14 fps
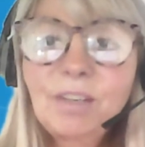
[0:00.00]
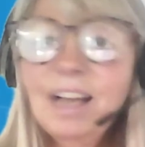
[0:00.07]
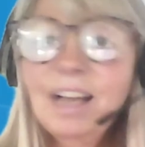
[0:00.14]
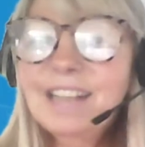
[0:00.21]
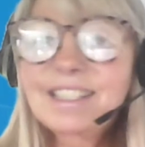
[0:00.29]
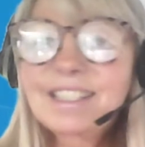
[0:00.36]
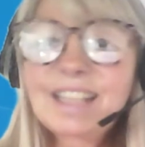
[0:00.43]

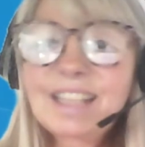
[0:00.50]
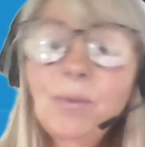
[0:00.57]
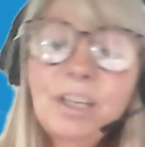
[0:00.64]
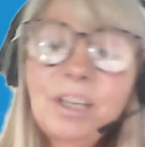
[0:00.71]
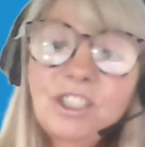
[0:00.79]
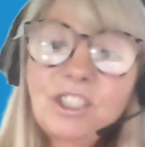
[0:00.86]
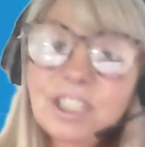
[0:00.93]
As I say, we
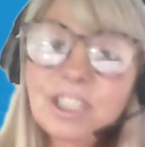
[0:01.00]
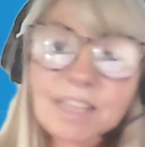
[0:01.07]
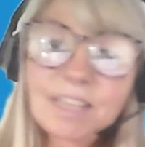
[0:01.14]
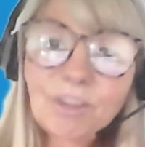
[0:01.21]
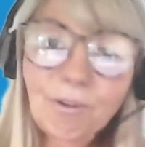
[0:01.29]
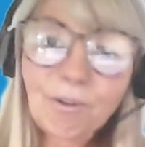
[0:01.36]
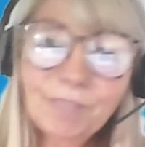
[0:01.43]
can just have
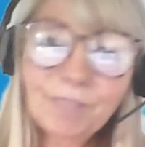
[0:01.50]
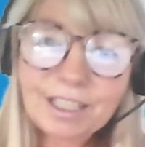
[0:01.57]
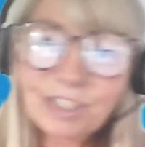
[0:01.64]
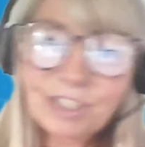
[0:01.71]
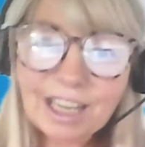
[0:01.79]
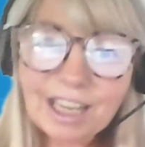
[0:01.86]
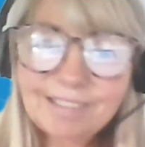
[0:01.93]
a coffee and a
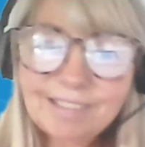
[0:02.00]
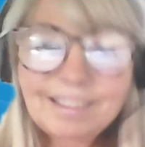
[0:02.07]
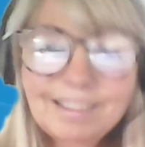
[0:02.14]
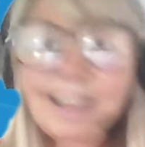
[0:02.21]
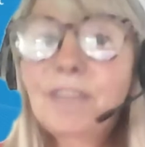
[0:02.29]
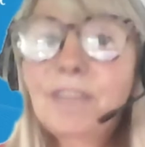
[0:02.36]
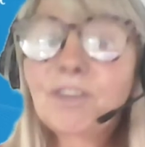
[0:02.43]
chat.
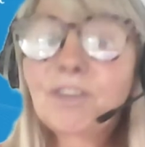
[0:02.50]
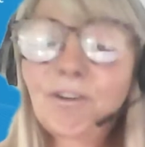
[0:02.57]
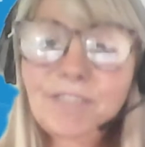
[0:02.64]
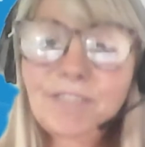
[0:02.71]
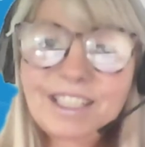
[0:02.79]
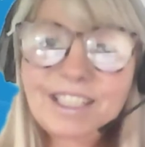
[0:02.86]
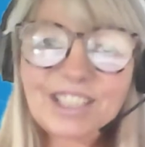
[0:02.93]
I love a
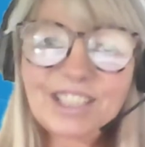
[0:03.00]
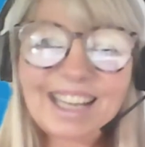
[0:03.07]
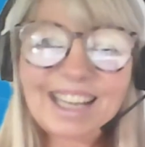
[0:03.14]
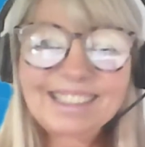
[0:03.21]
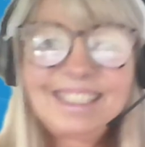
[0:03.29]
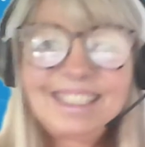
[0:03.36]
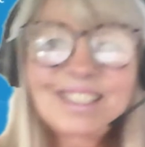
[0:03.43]
coffee and a chat.
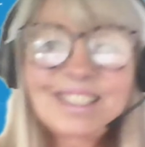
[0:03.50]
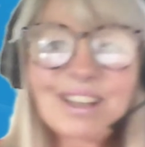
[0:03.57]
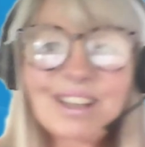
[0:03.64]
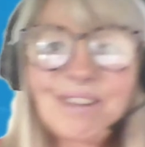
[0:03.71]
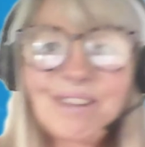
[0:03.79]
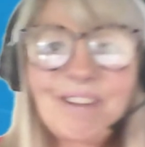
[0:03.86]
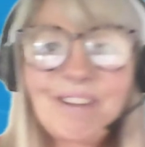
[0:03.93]
So